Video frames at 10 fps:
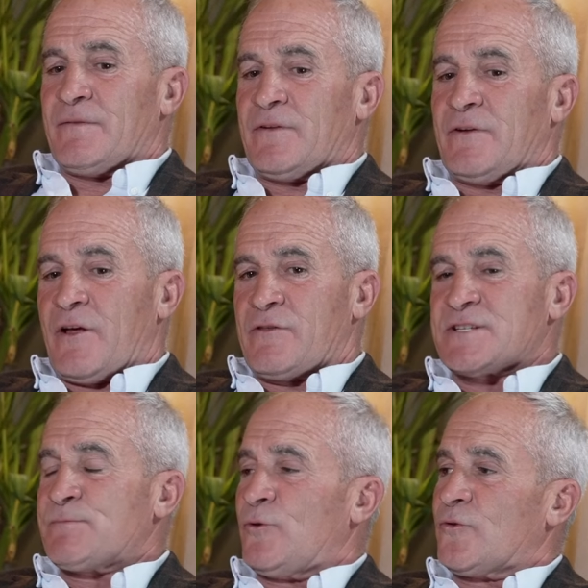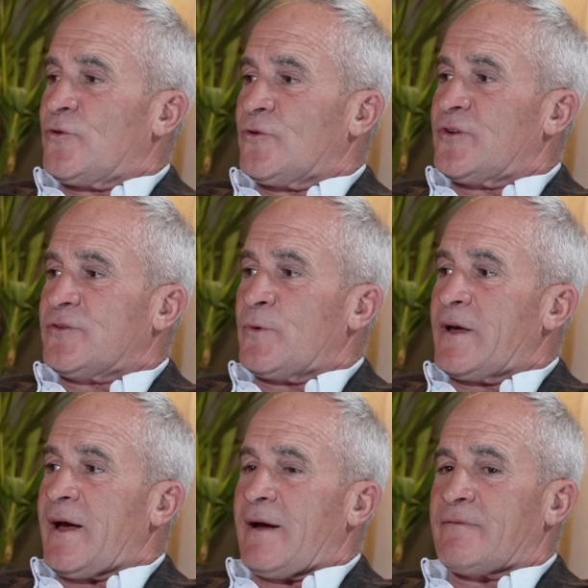The sports horses
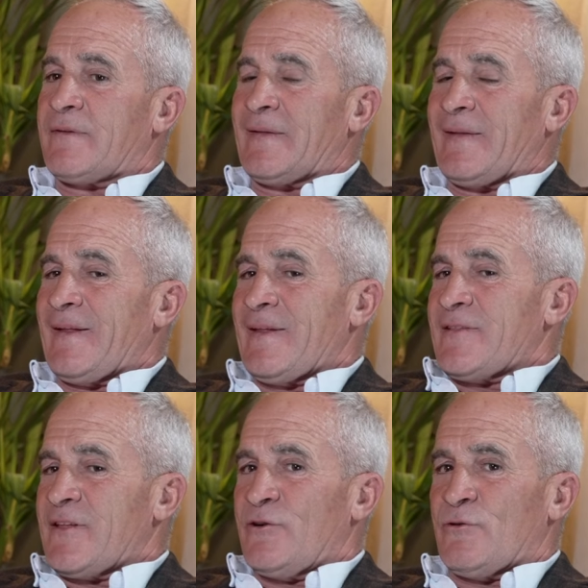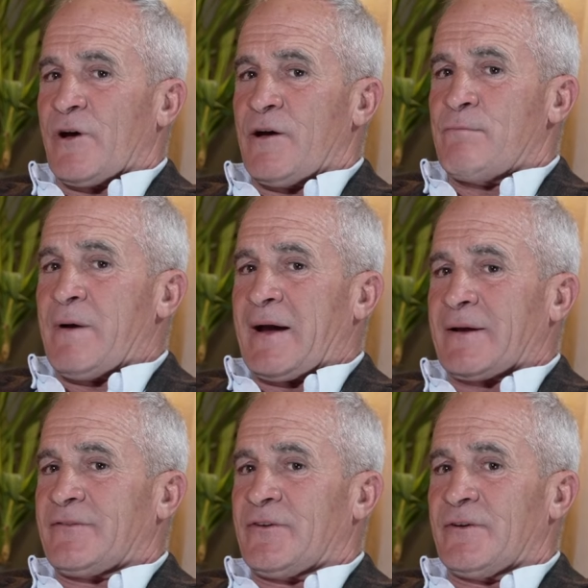we have, they all go back
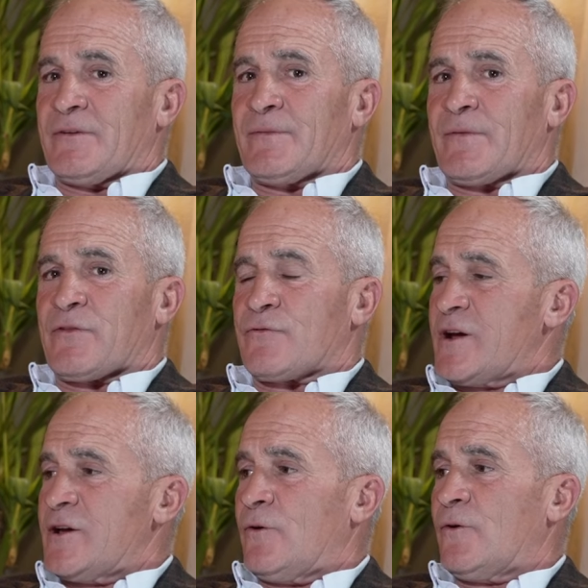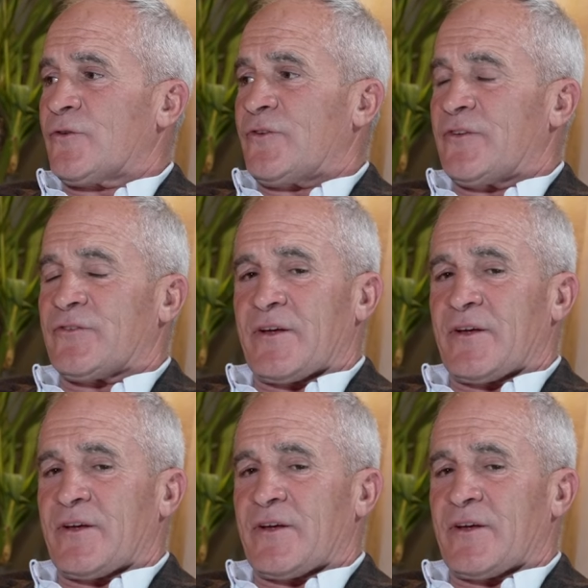to 3 horses.